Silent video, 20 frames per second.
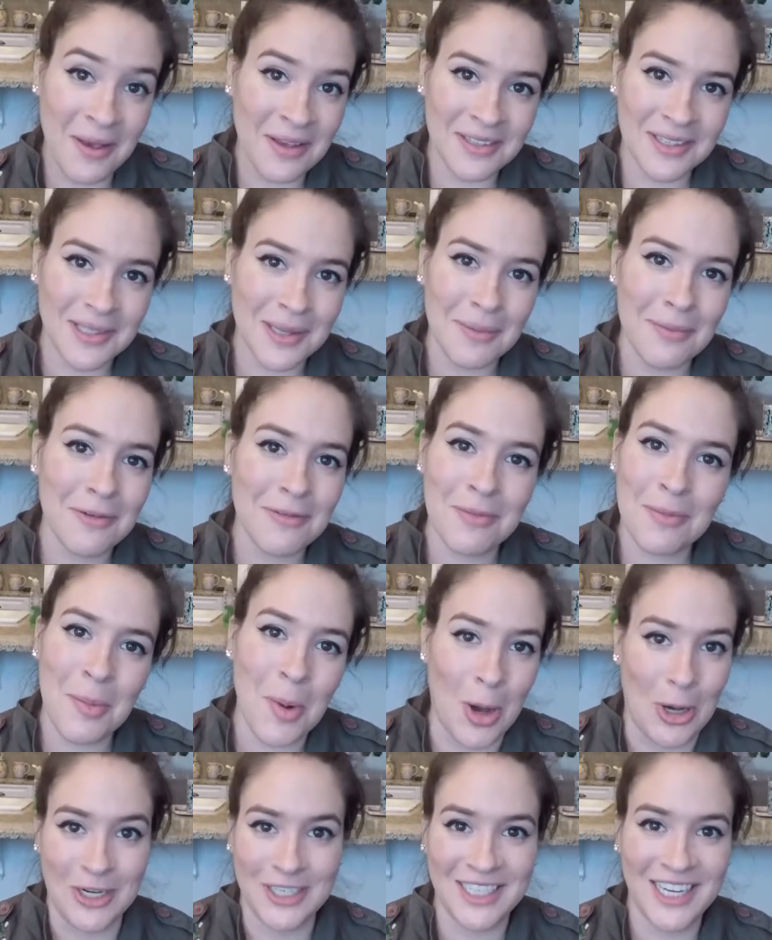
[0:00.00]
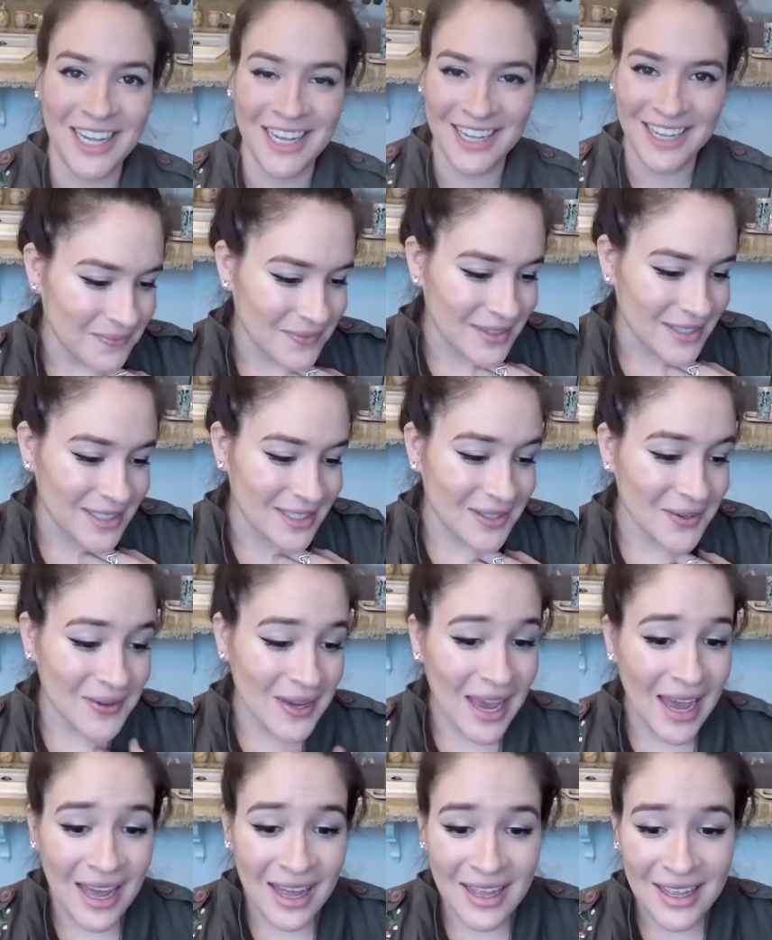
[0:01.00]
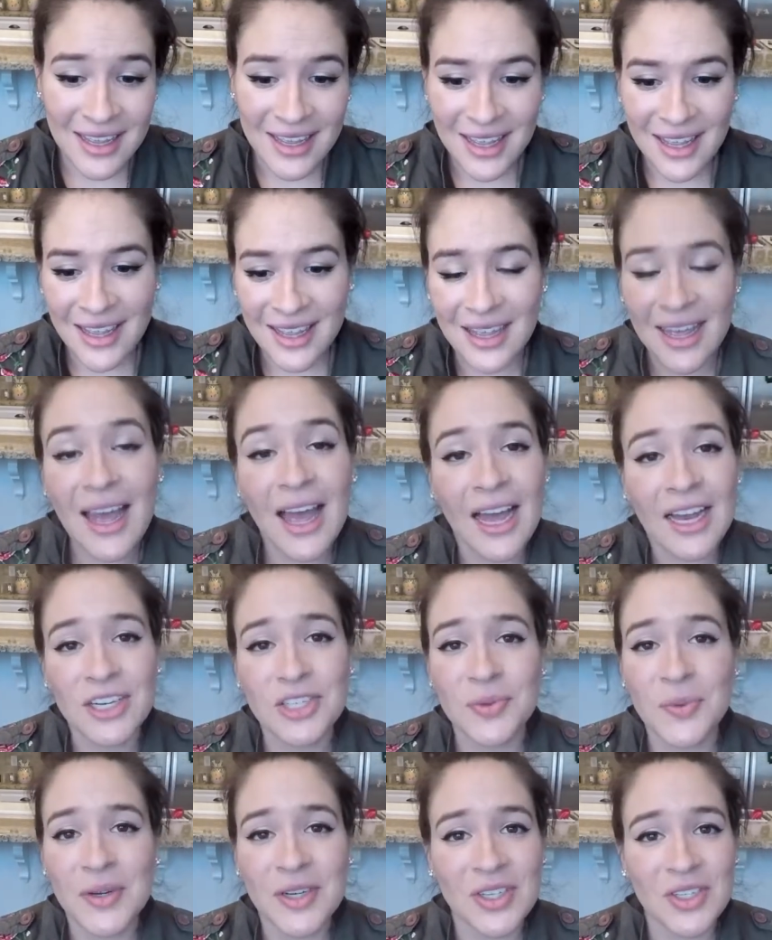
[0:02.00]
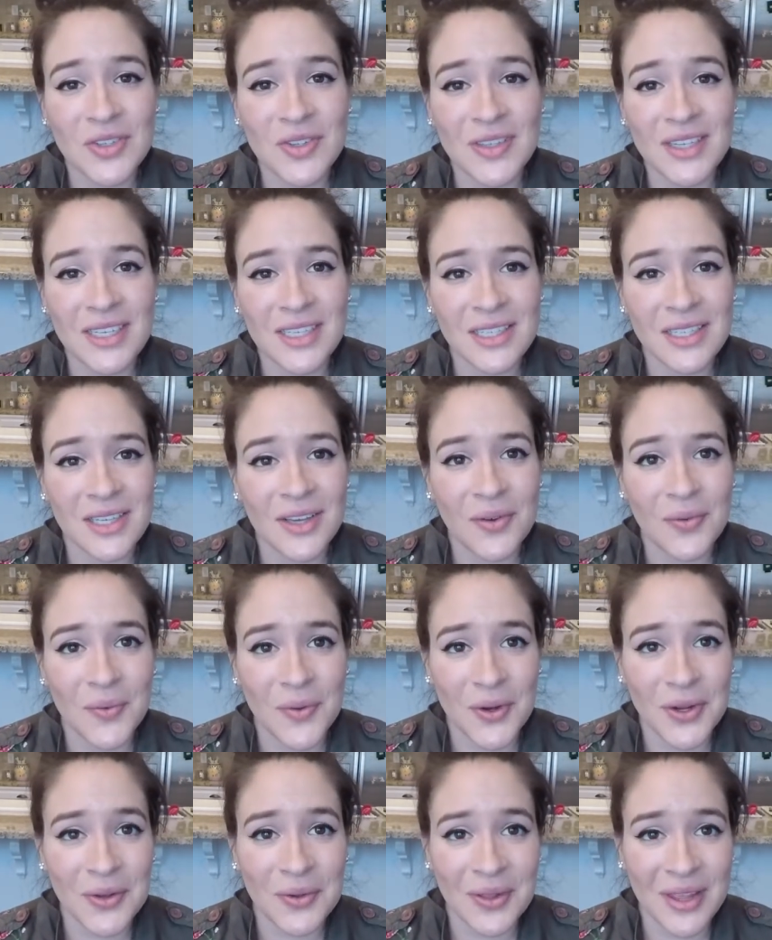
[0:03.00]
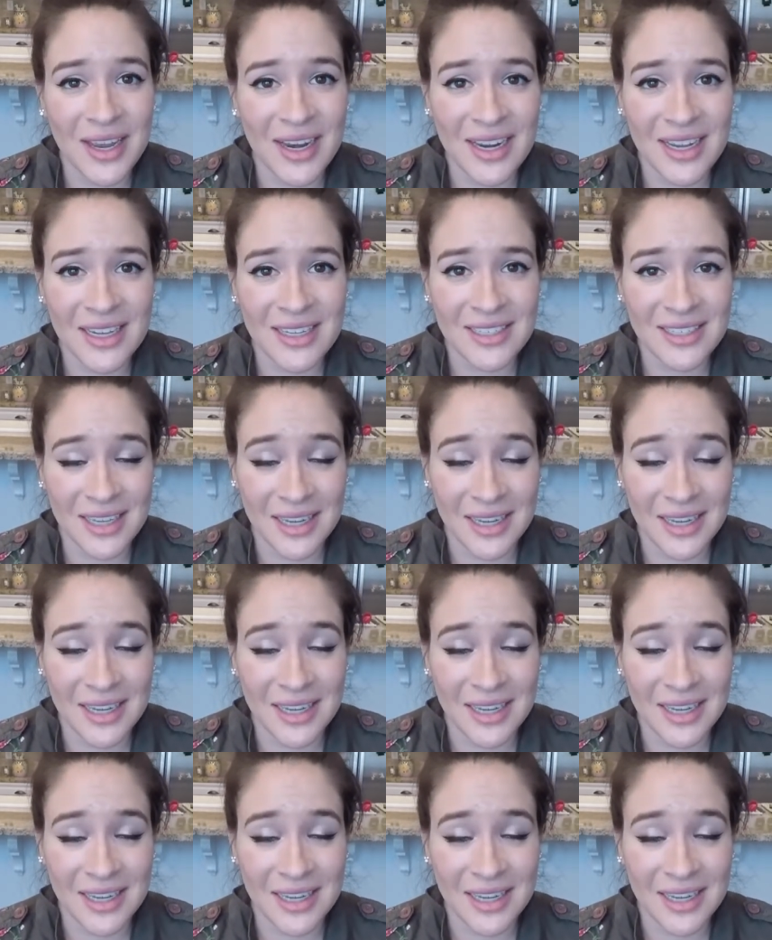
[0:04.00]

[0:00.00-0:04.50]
some of them aren't. So yeah, I just want to do this for you ladies